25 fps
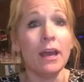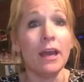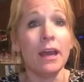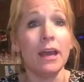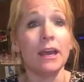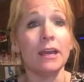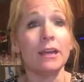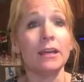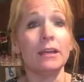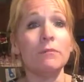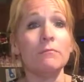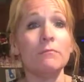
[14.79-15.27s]

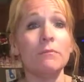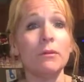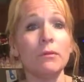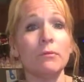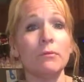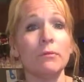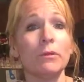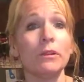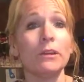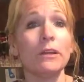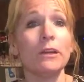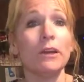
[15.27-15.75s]
it can be
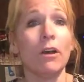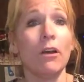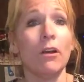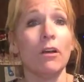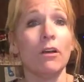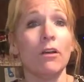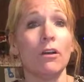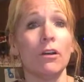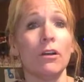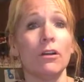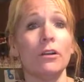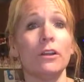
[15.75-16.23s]
really
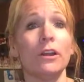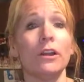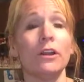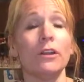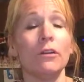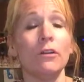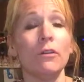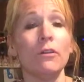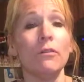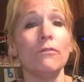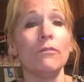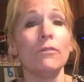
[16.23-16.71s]
hard and
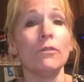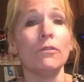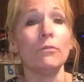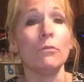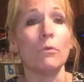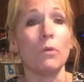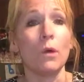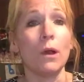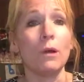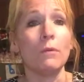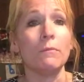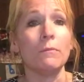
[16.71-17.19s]

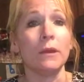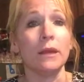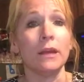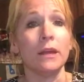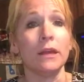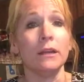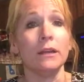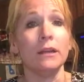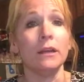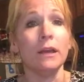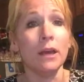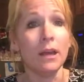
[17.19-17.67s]

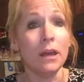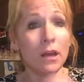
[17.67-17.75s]
overwhelming